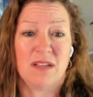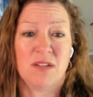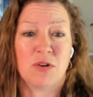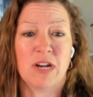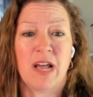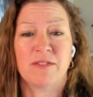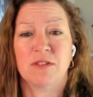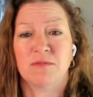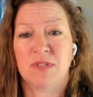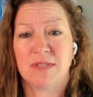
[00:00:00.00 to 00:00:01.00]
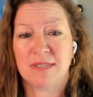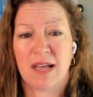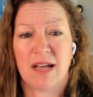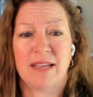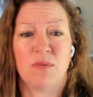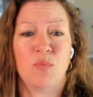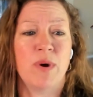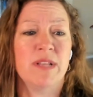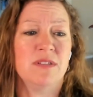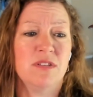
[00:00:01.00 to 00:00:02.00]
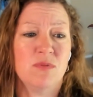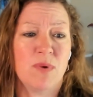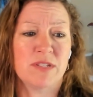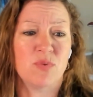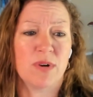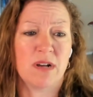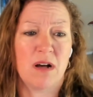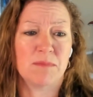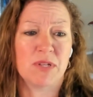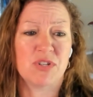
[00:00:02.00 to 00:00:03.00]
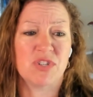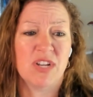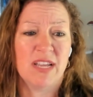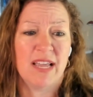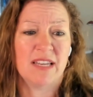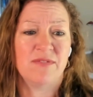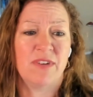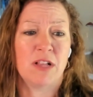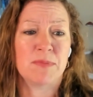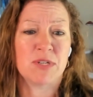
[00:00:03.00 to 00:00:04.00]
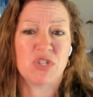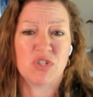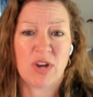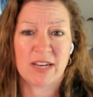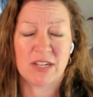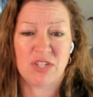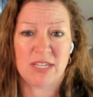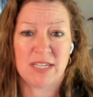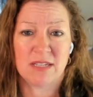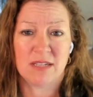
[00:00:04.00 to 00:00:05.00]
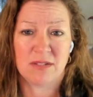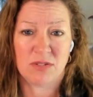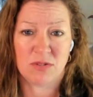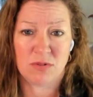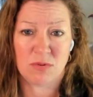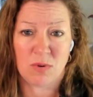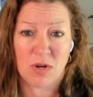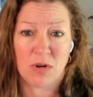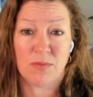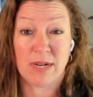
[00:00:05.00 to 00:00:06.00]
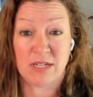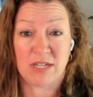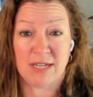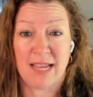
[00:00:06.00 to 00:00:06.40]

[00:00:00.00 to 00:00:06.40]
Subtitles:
You're going to have to decide, what do you want to accomplish, and develop a strategy to reach it.